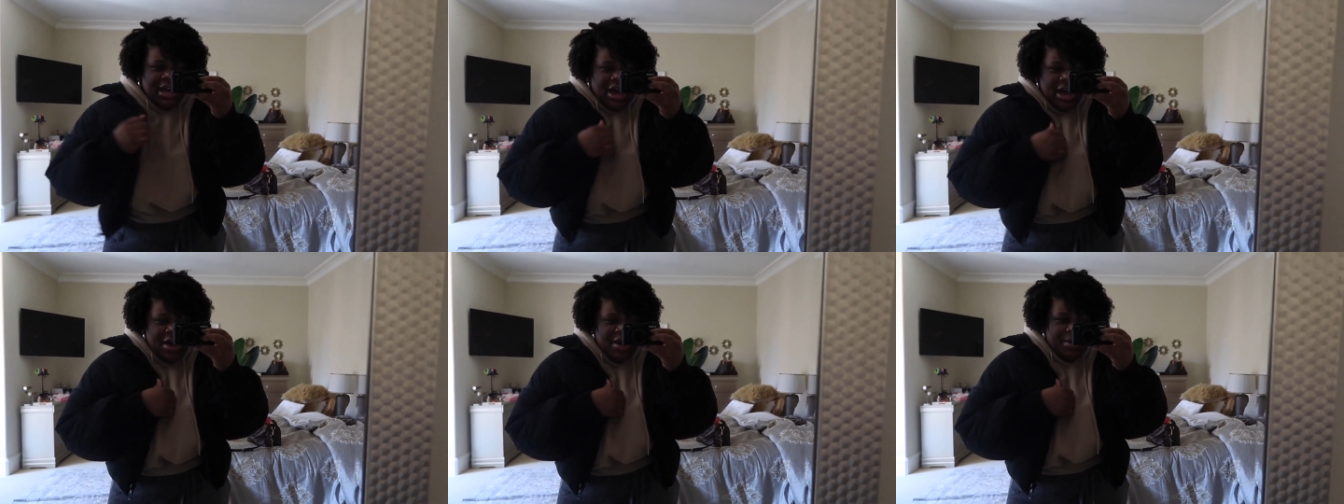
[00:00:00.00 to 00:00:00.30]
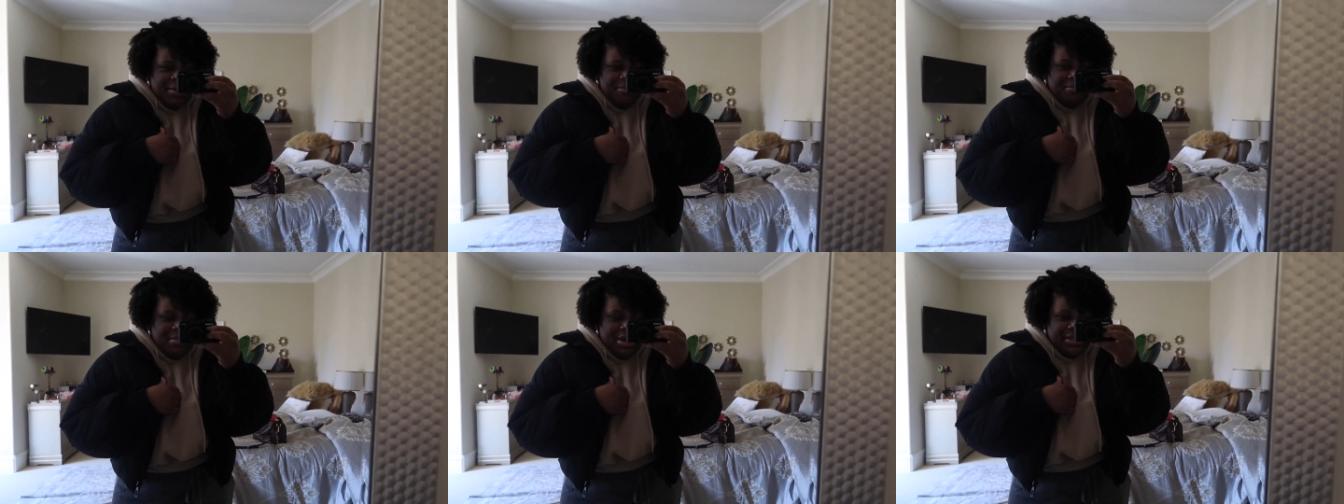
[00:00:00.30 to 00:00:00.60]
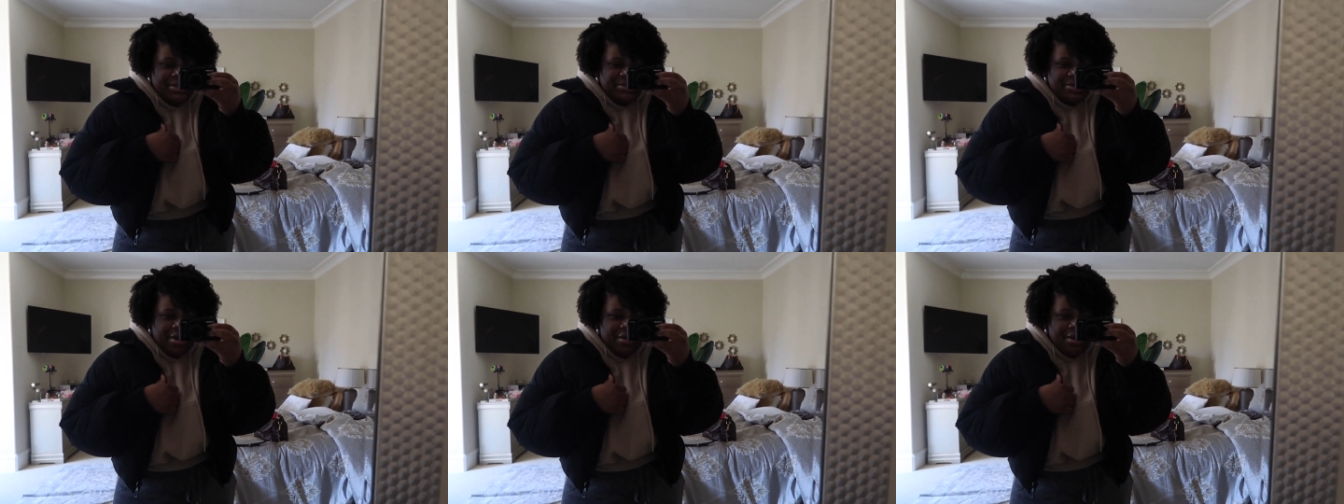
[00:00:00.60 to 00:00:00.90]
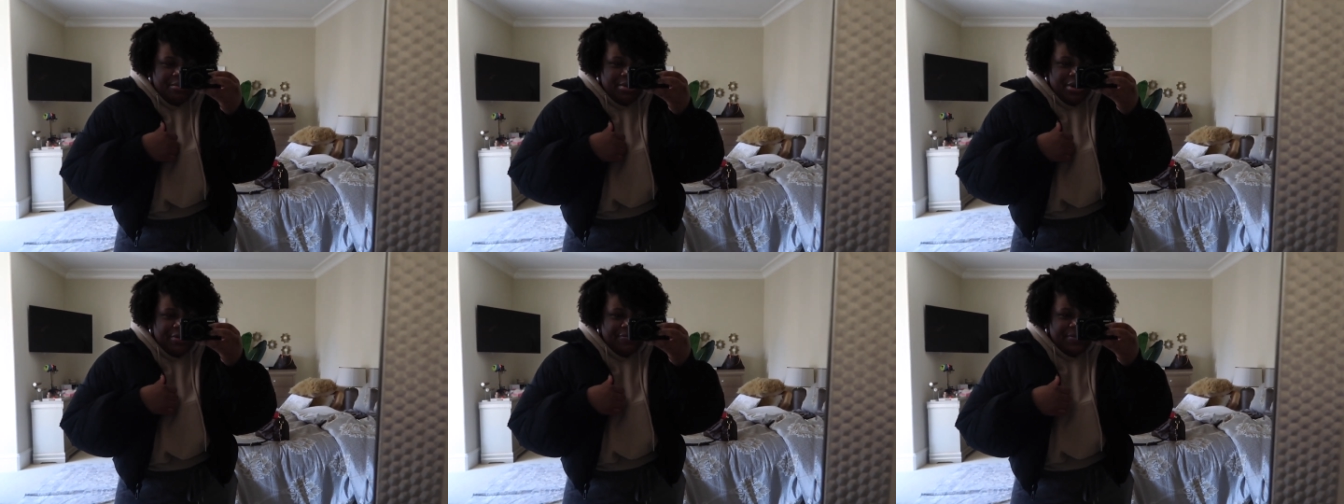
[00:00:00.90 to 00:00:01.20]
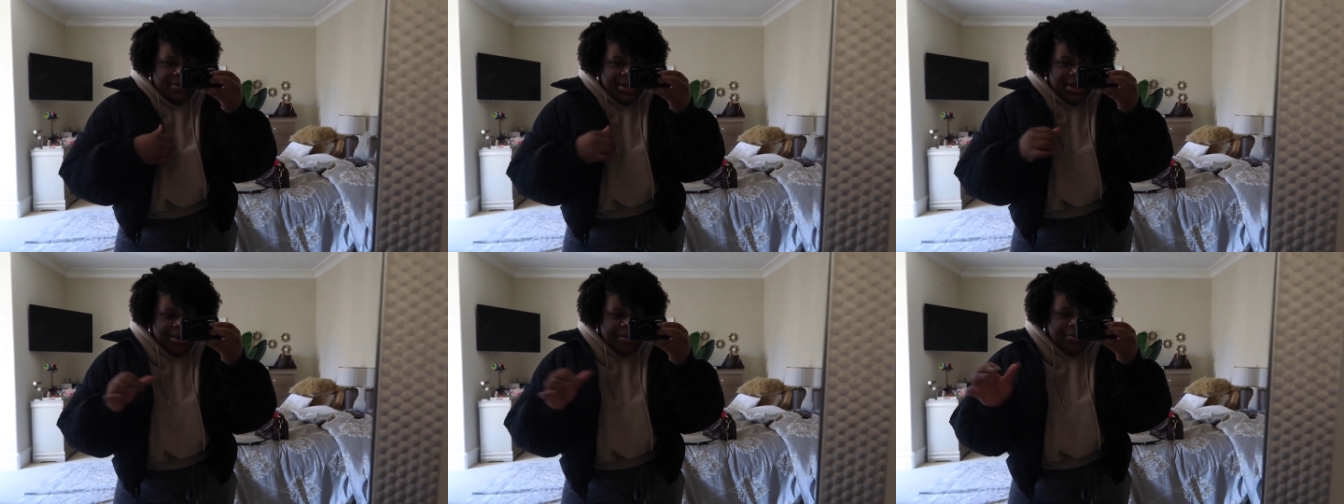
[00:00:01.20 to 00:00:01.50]
Um, my Zara
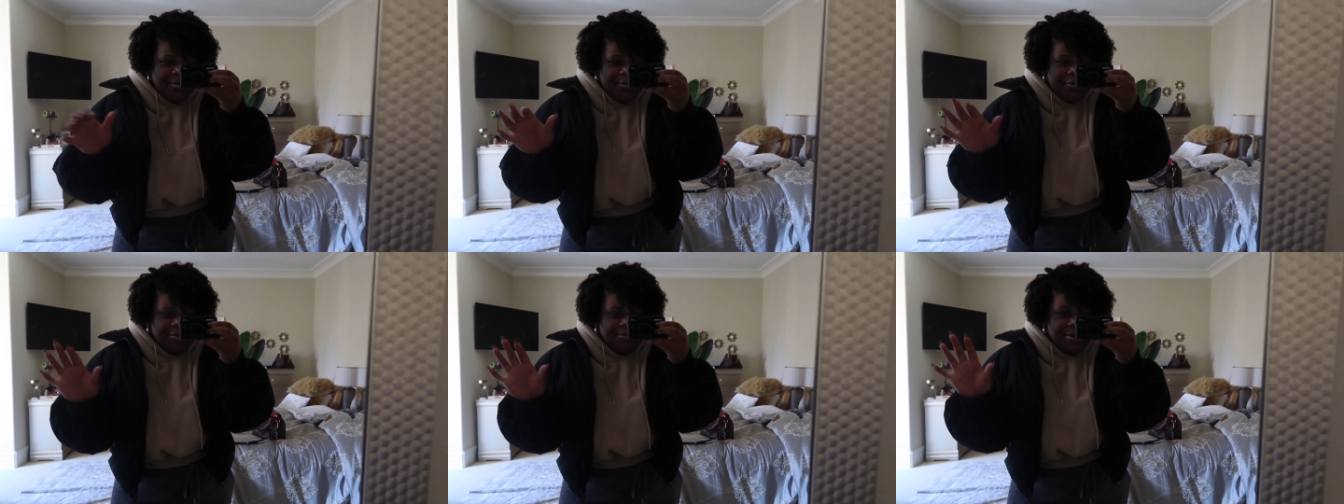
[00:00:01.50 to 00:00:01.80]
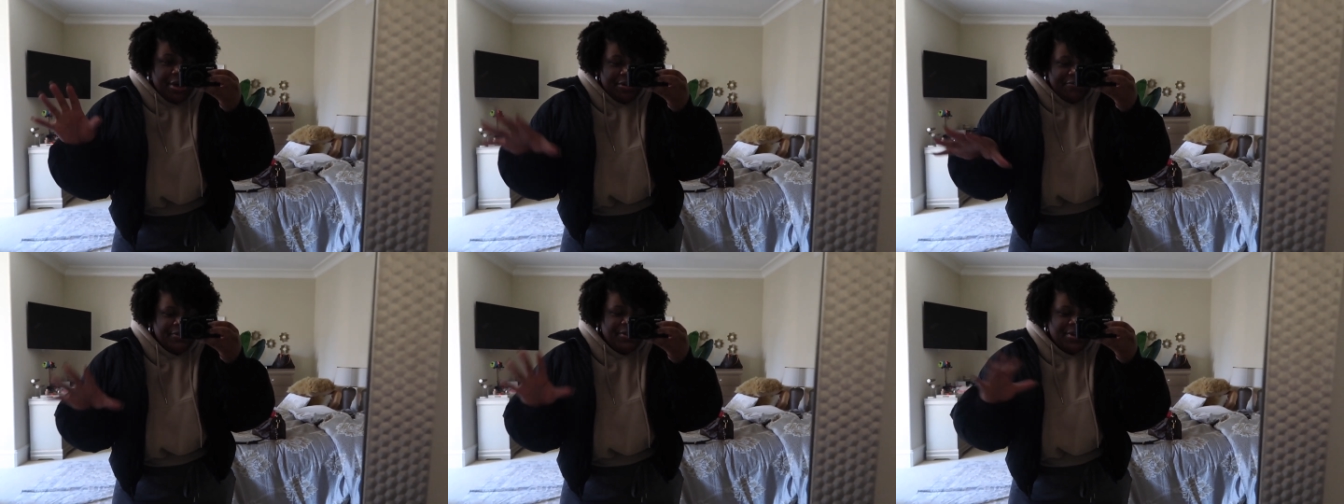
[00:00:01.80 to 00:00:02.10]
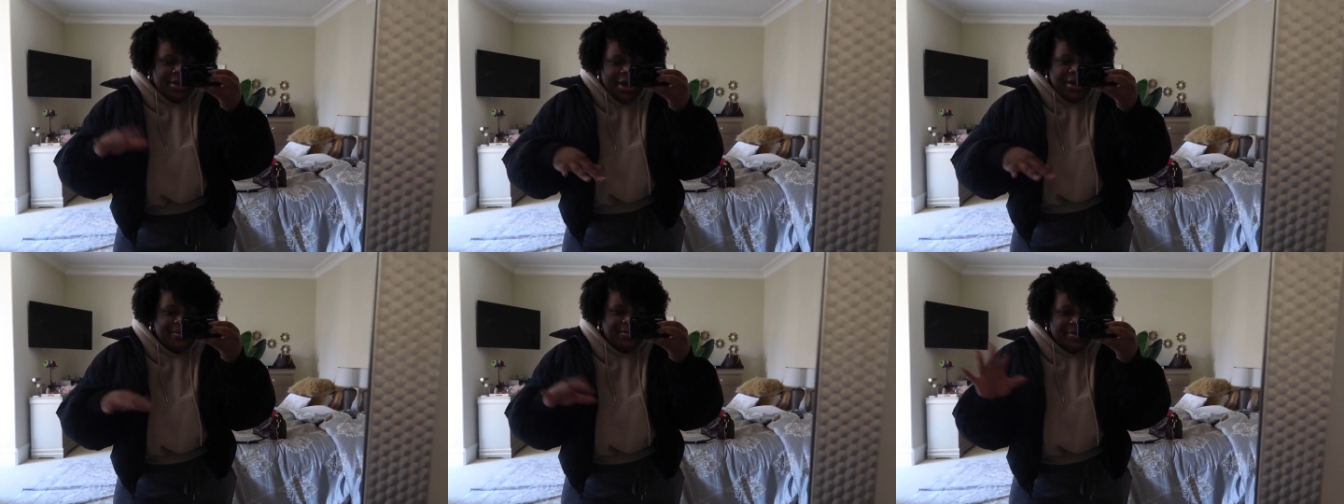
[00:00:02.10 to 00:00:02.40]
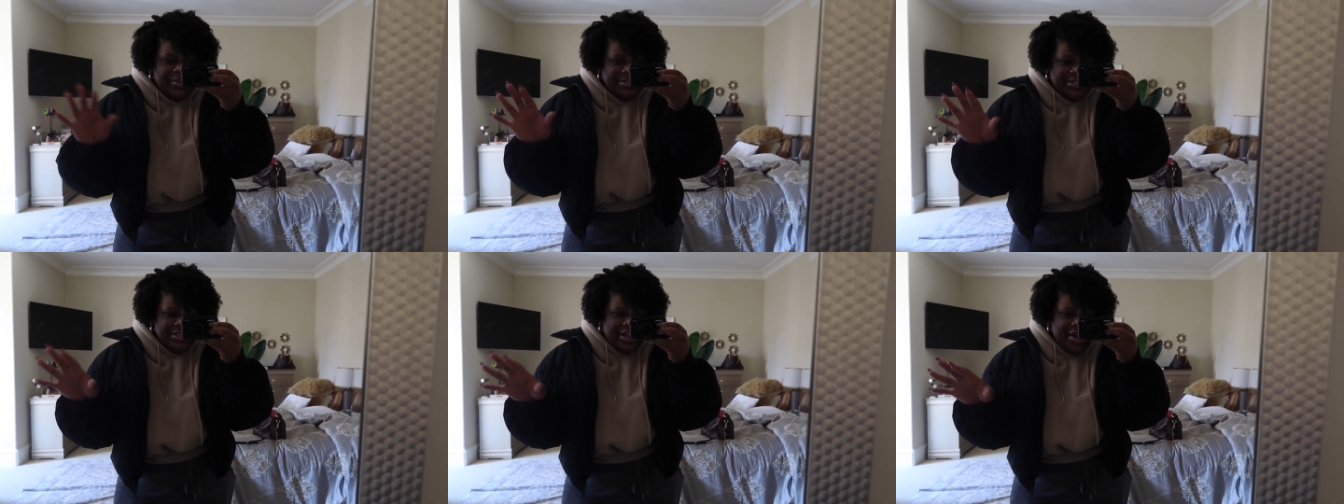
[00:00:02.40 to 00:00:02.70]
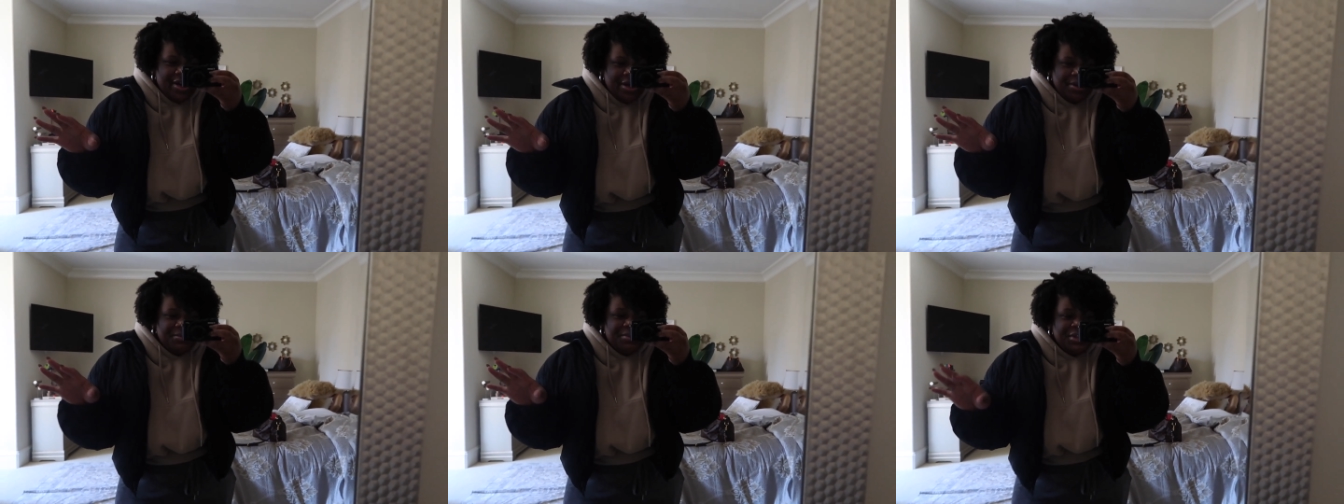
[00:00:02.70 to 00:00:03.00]
puffer coat, puffer coat on
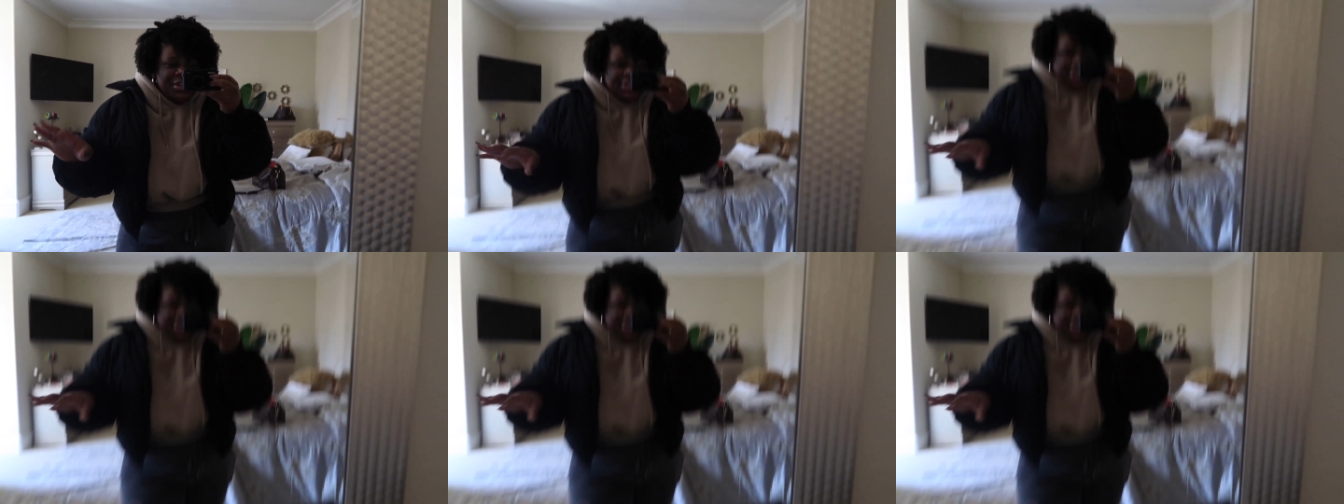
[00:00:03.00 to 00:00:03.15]
top.